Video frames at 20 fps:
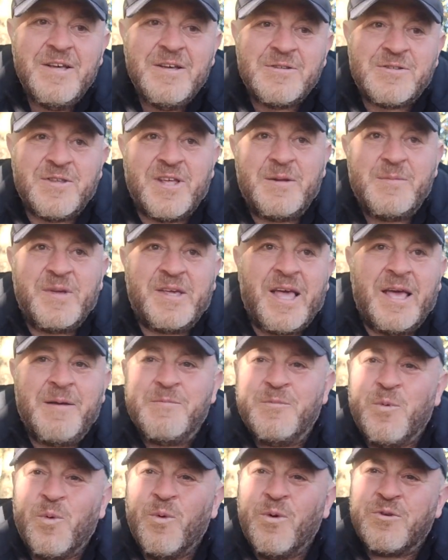So then it
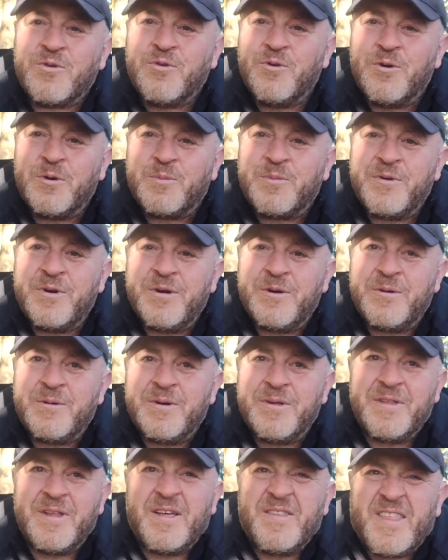became walk, talk, brew.
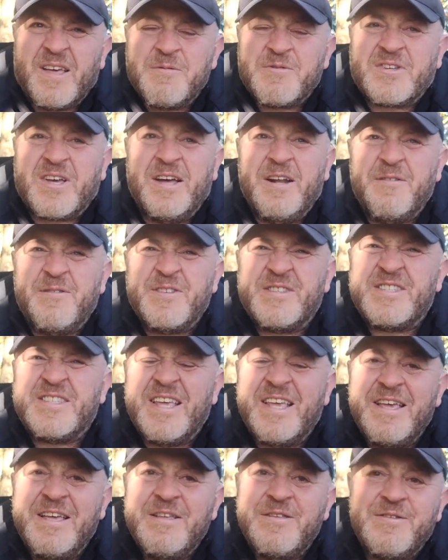And that was kind of the
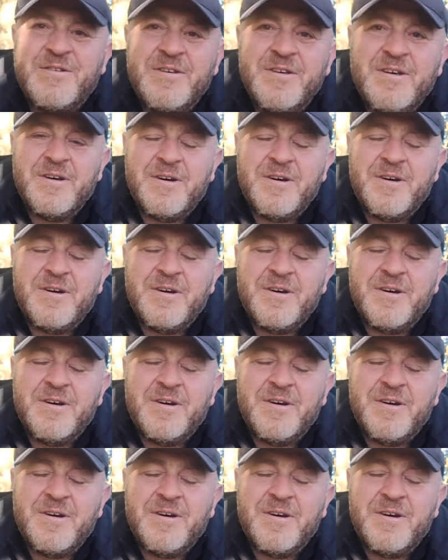seed